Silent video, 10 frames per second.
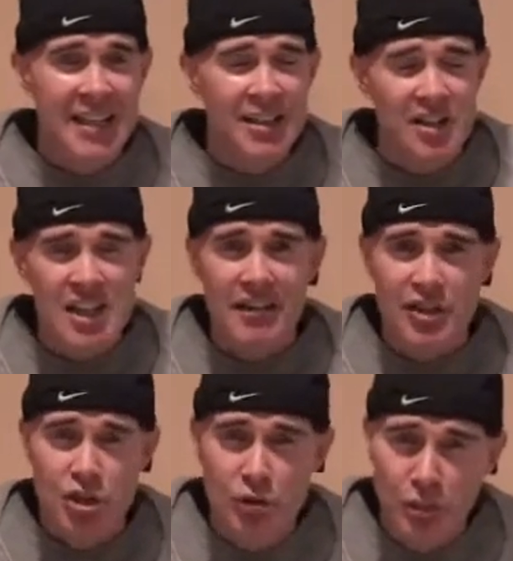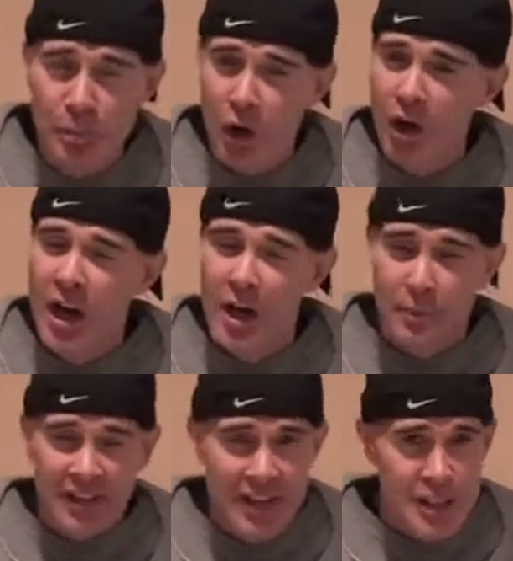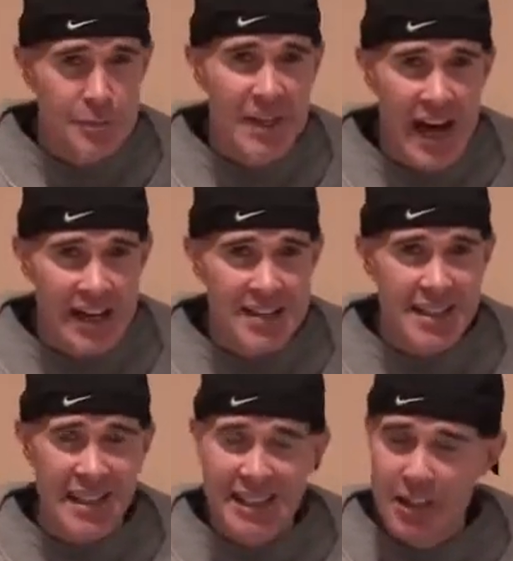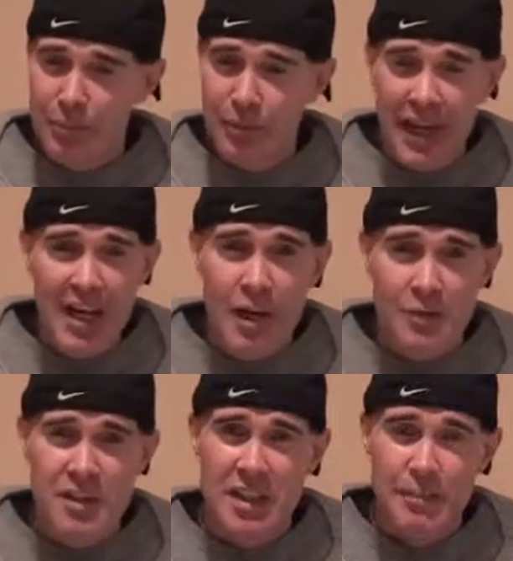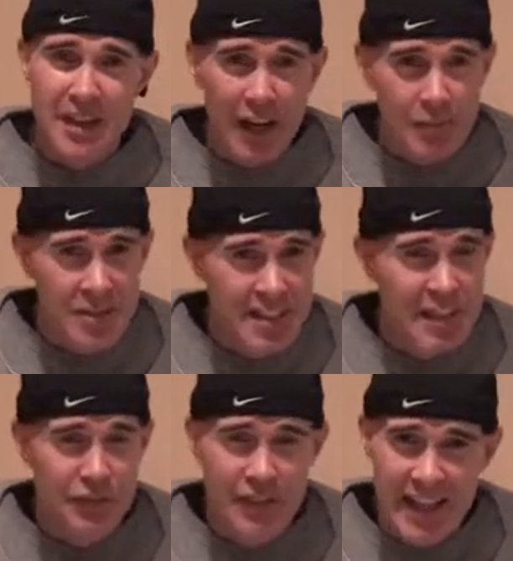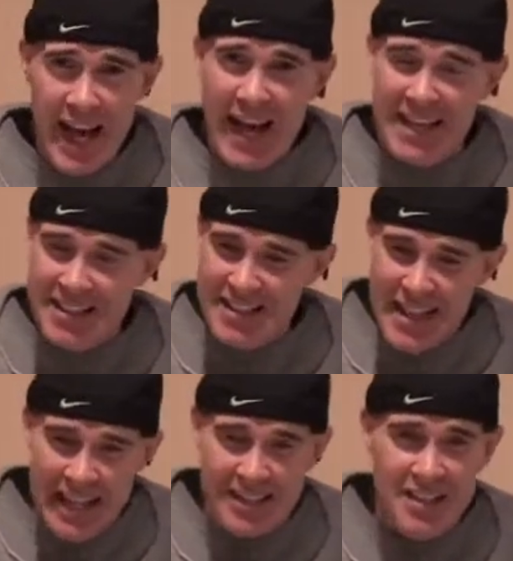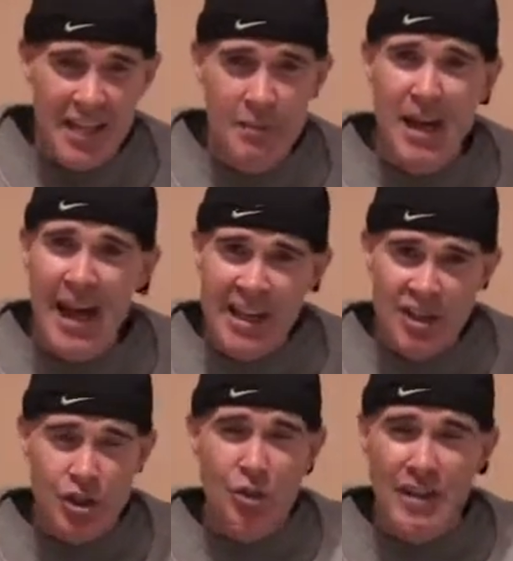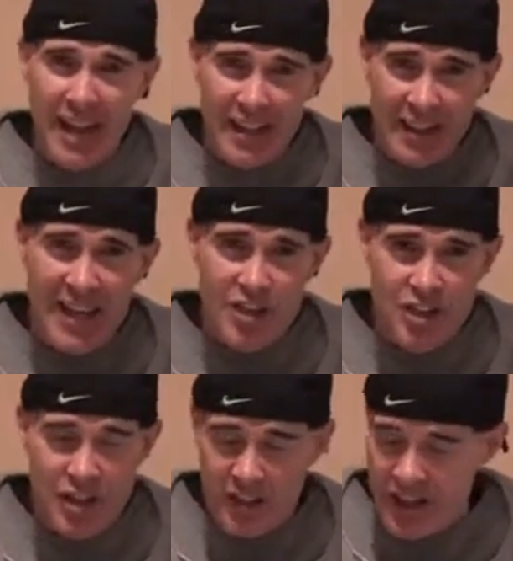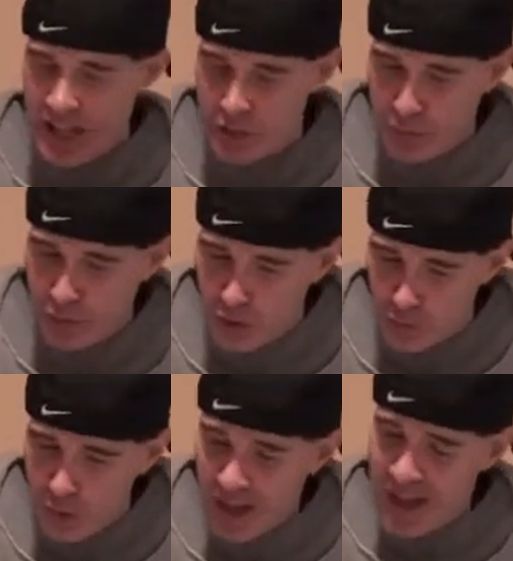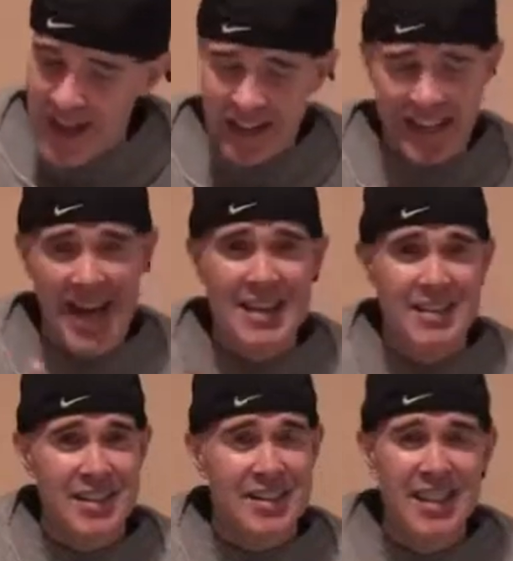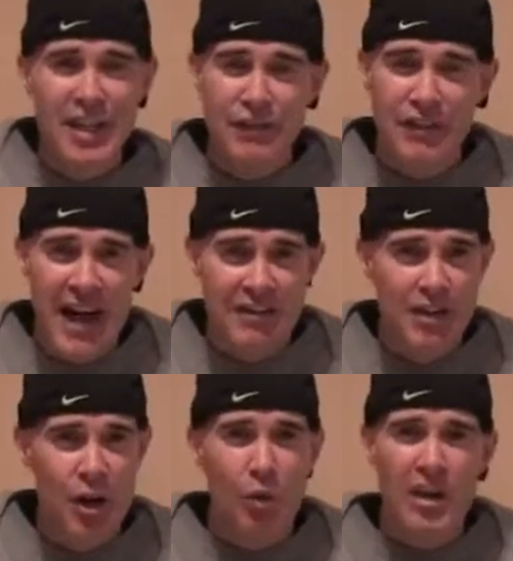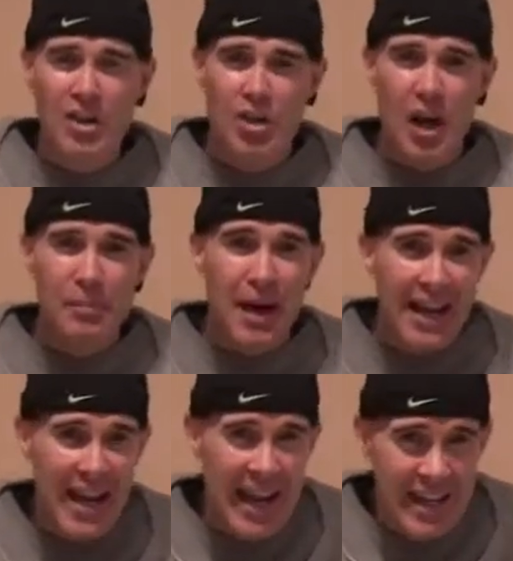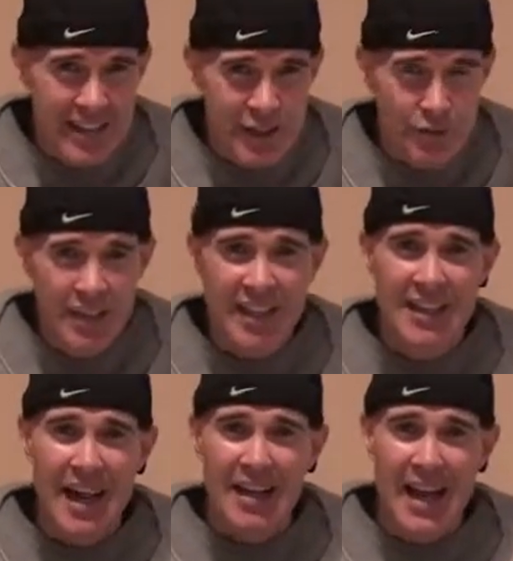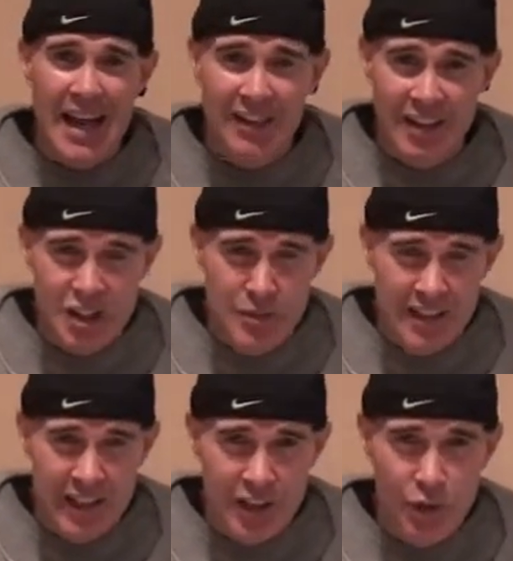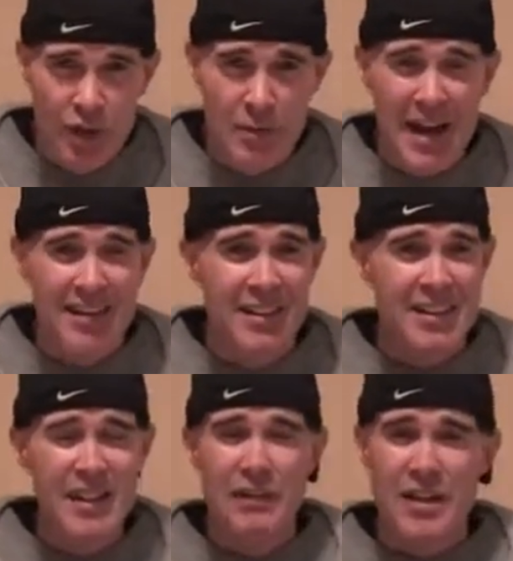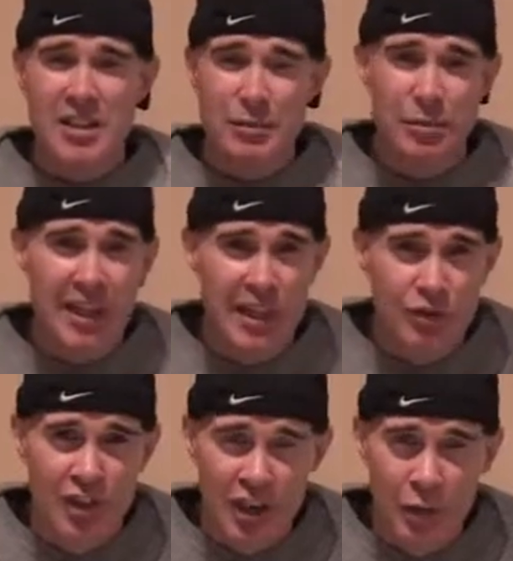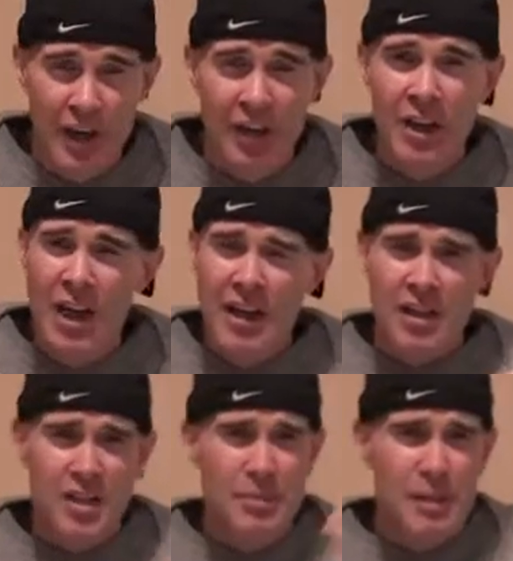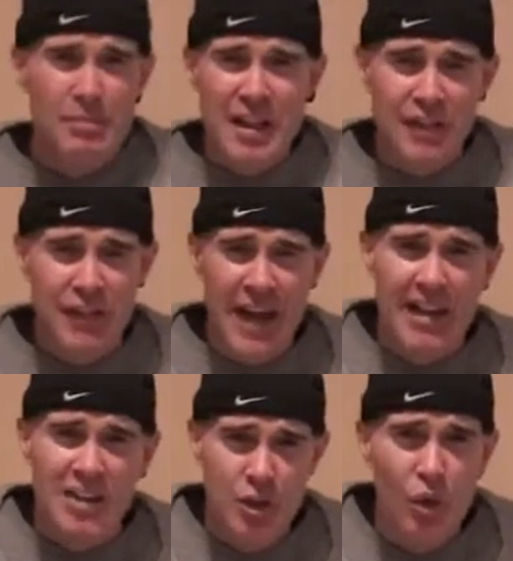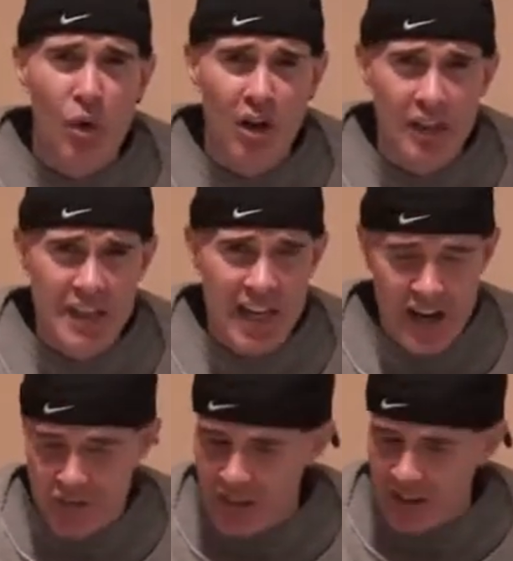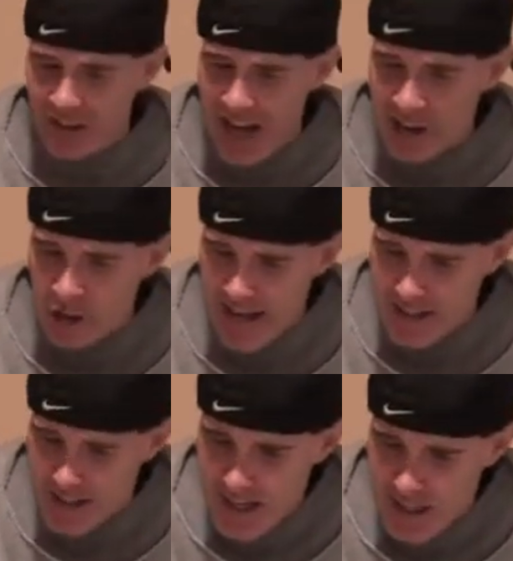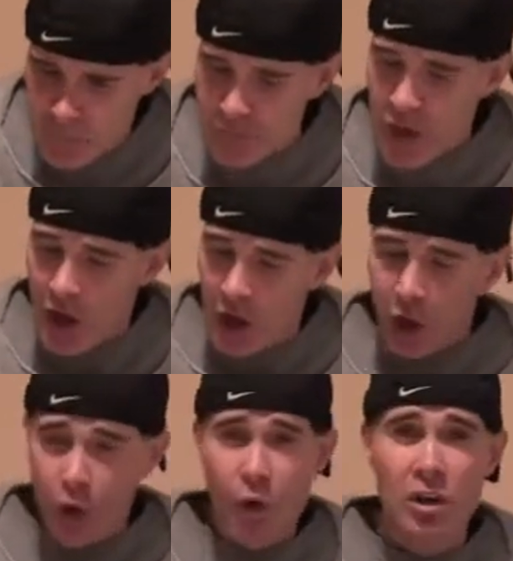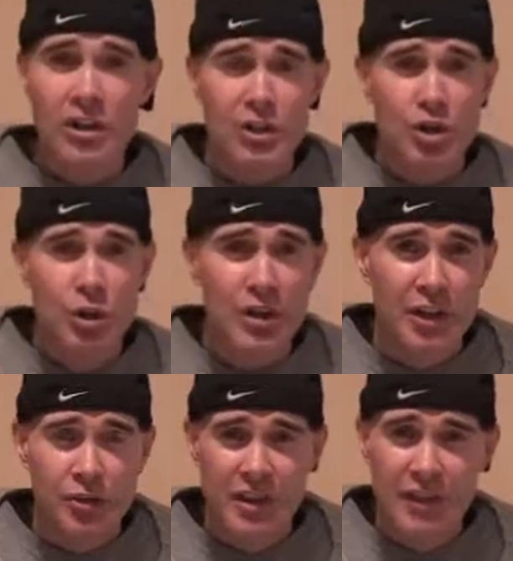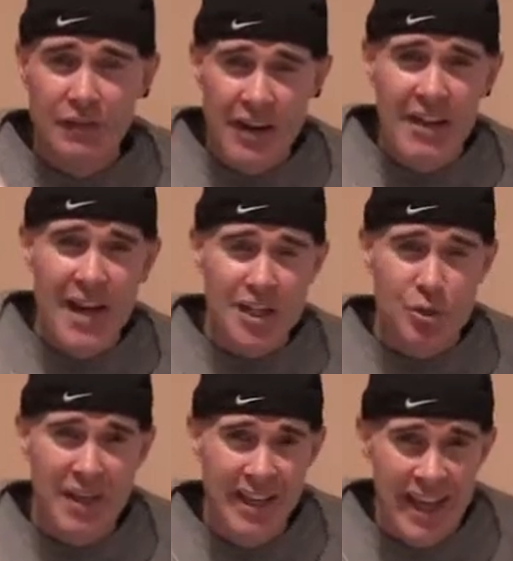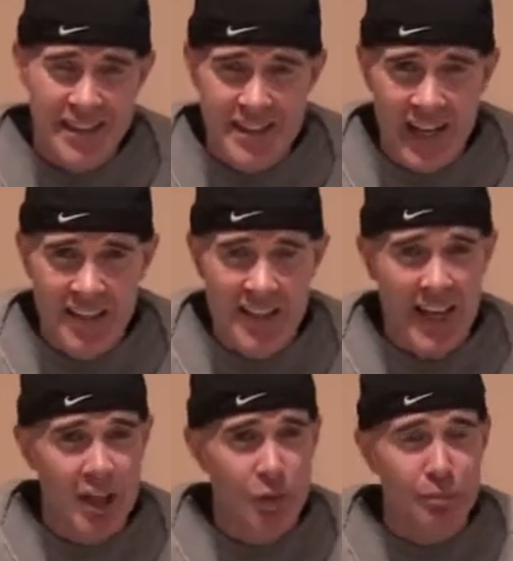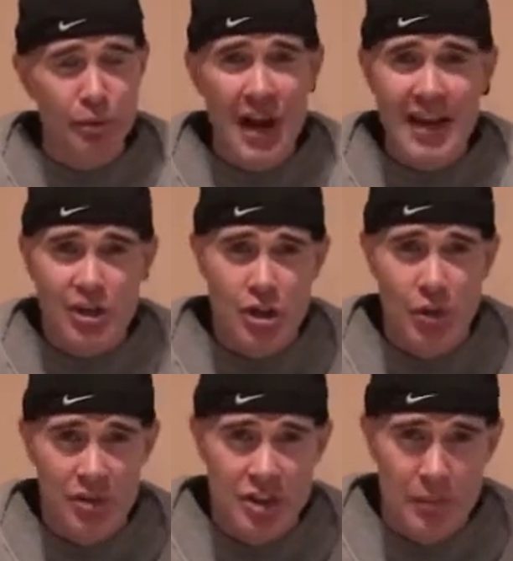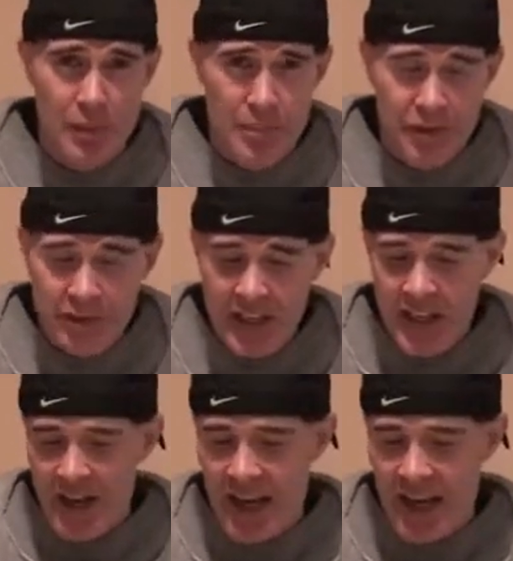He does have a Super Bowl, but let's be honest. In the playoffs, he becomes a different guy. He's not the same guy. You saw that last year against Baltimore. Kansas City 5-0. What a job by Andy Reid and Alex Smith at quarterback. The defense is playing really well. Some of the best fans in all of the NFL at Arrowhead Stadium. Oakland 2-3. Very nice win against San Diego. Pryor showing some ability.